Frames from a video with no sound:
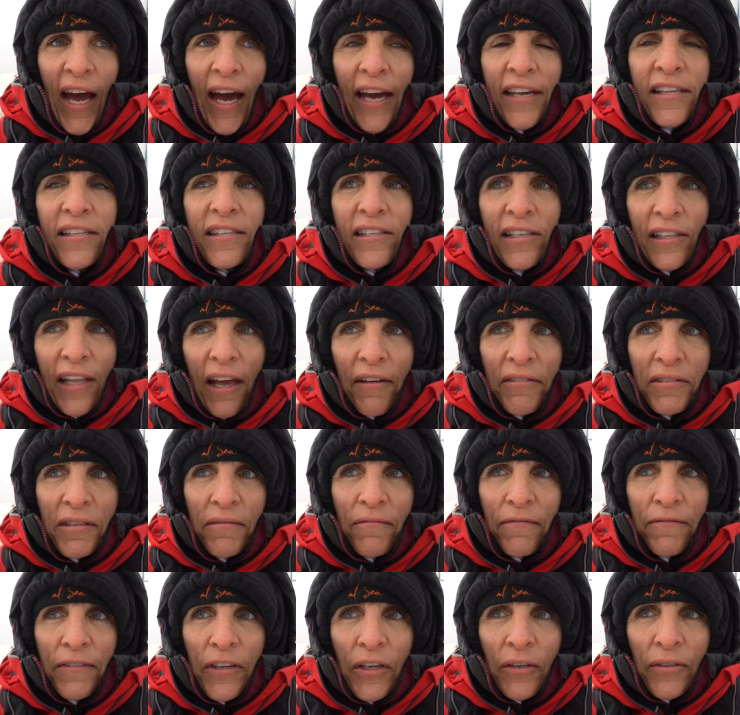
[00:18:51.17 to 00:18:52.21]
I still have
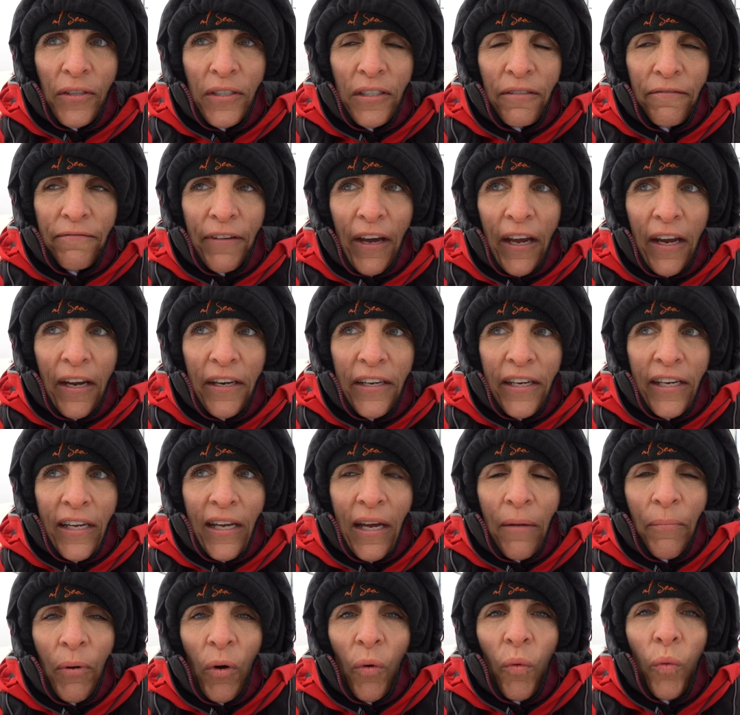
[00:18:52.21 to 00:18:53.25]
some fears to fight.
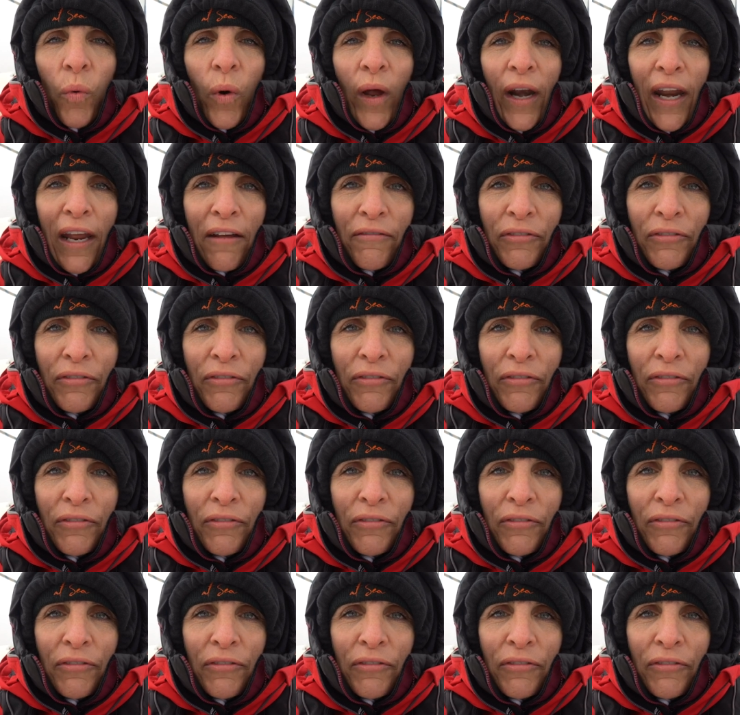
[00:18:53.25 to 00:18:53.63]
But what I